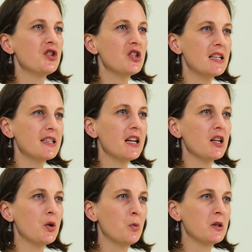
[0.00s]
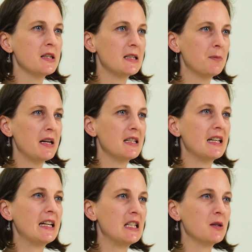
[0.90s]
Just like you wouldn't speak
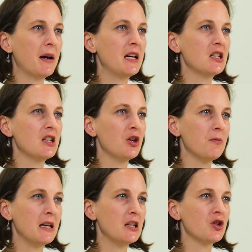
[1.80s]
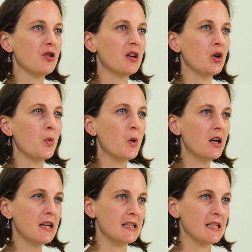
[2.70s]
to each patient you meet during your
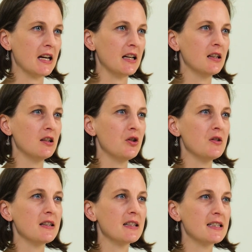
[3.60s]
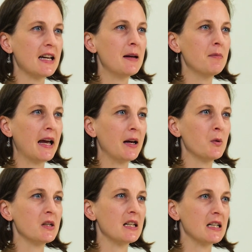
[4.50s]
working day using the same
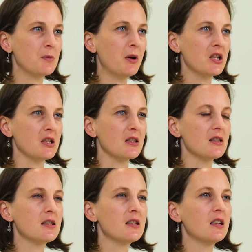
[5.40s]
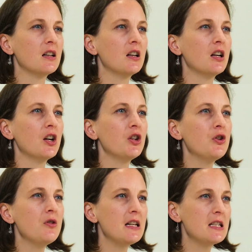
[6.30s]
language and expressions,
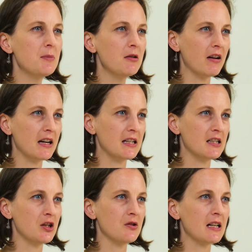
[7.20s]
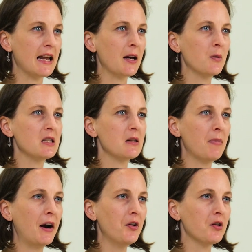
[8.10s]
you need to be ready to use language and
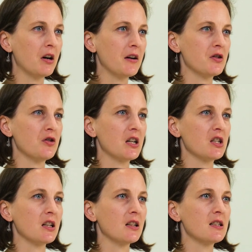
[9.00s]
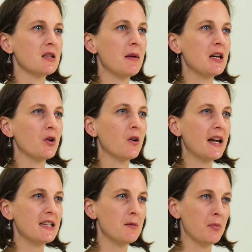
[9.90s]
paragraph structure to make your
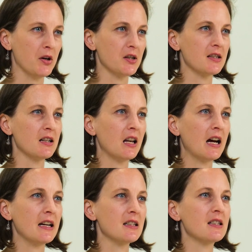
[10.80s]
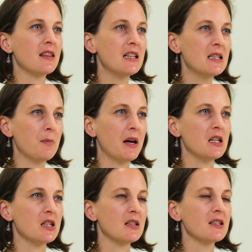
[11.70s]
letter personalised to this
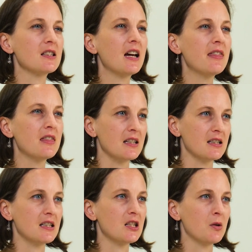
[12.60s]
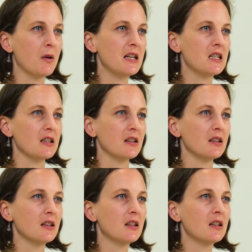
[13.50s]
patient and this situation.